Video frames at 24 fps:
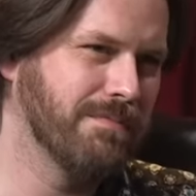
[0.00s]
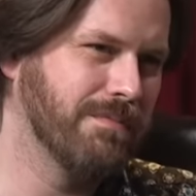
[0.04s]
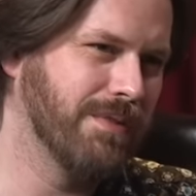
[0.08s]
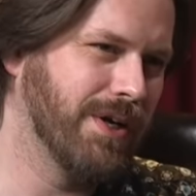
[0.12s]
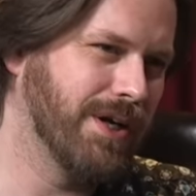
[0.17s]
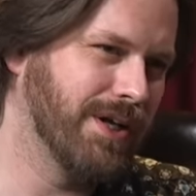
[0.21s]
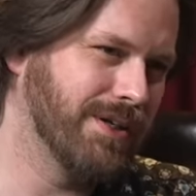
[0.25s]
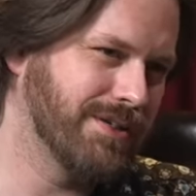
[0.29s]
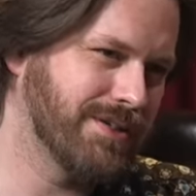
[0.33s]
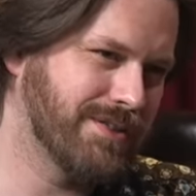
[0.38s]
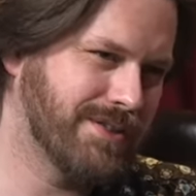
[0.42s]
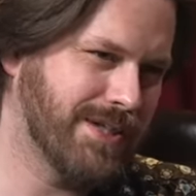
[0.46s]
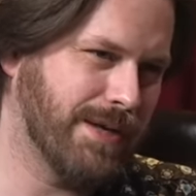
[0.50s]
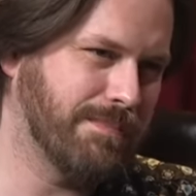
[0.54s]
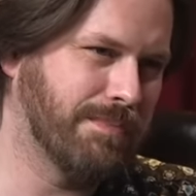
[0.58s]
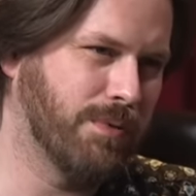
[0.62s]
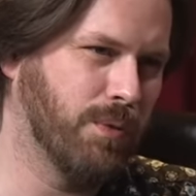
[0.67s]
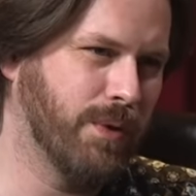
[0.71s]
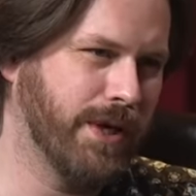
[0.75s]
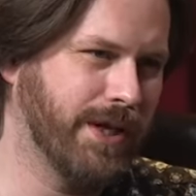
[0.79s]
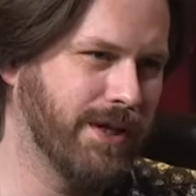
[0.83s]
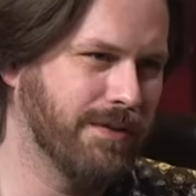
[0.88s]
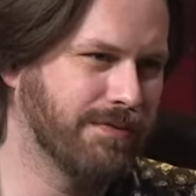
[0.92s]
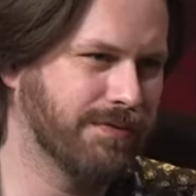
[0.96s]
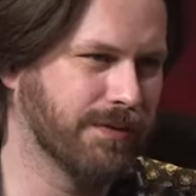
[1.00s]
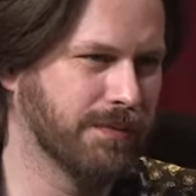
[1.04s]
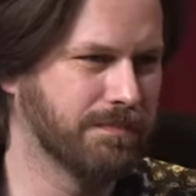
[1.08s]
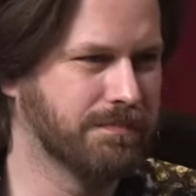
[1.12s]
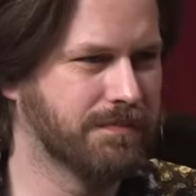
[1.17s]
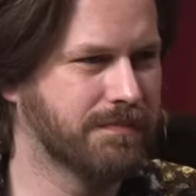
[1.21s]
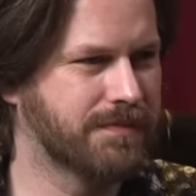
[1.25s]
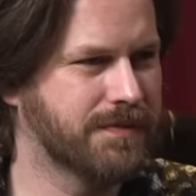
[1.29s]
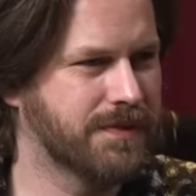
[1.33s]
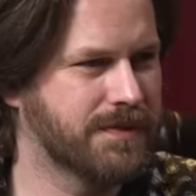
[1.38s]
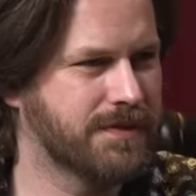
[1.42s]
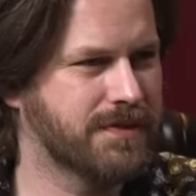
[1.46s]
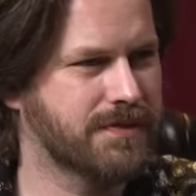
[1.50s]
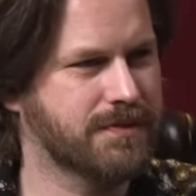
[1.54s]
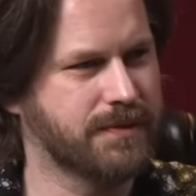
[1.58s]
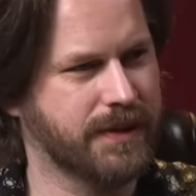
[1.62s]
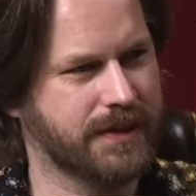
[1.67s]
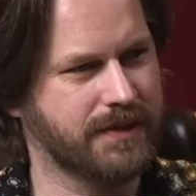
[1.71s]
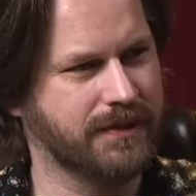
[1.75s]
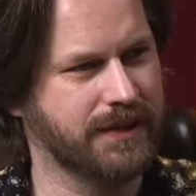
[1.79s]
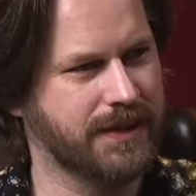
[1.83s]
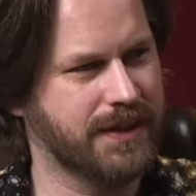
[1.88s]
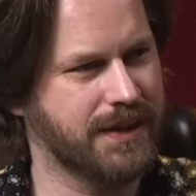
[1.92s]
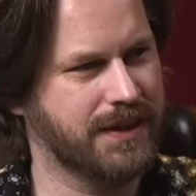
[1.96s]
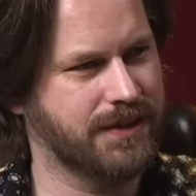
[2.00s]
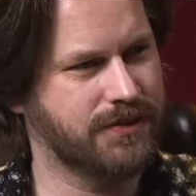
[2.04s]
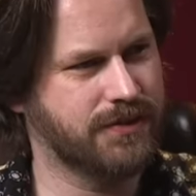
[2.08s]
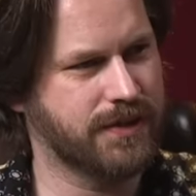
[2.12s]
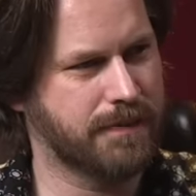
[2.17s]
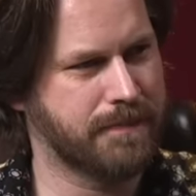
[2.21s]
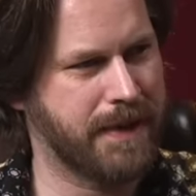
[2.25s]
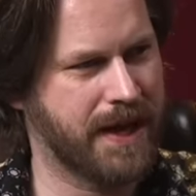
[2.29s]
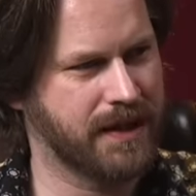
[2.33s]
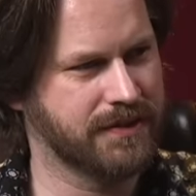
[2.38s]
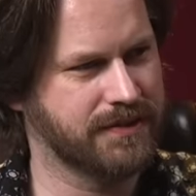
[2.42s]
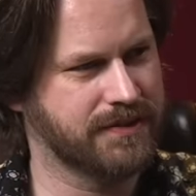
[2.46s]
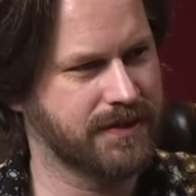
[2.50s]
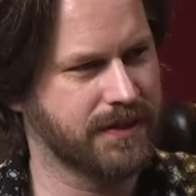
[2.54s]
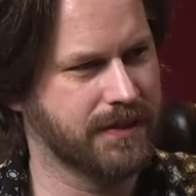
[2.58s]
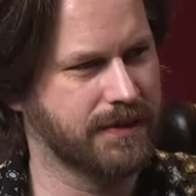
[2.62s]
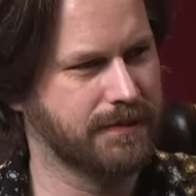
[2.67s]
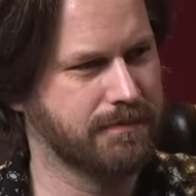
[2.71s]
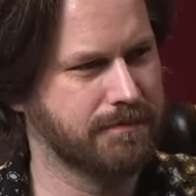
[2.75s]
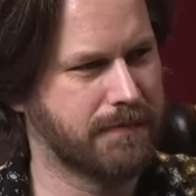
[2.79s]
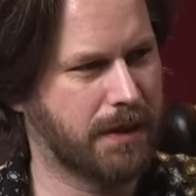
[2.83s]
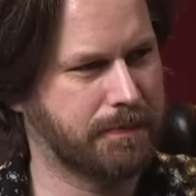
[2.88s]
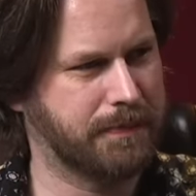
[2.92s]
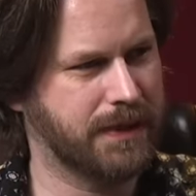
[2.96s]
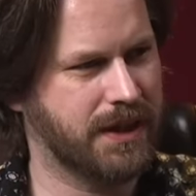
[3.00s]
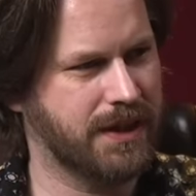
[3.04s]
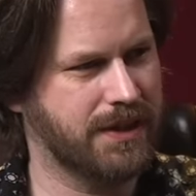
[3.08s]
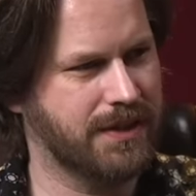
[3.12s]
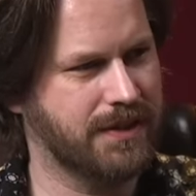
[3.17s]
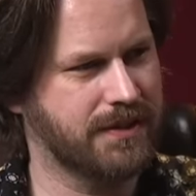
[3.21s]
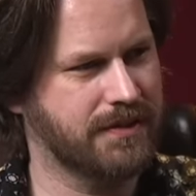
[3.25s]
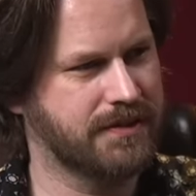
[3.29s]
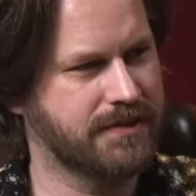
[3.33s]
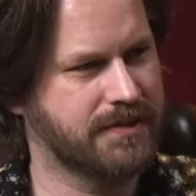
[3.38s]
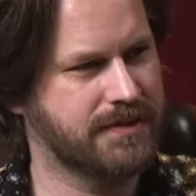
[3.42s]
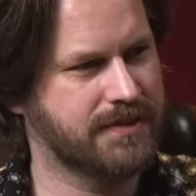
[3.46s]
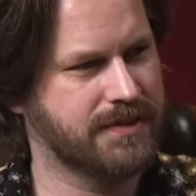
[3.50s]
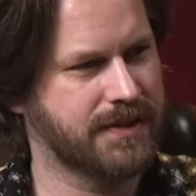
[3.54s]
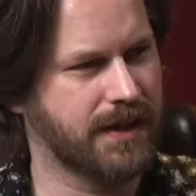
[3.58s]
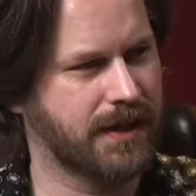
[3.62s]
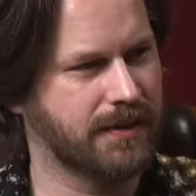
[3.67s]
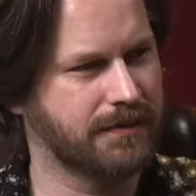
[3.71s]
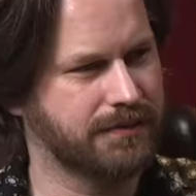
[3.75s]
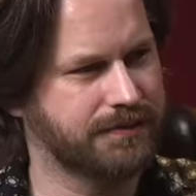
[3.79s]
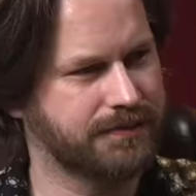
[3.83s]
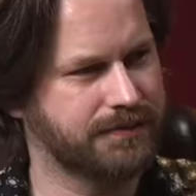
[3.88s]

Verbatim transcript: uh, step away from strictly Jim Henson Muppety stuff.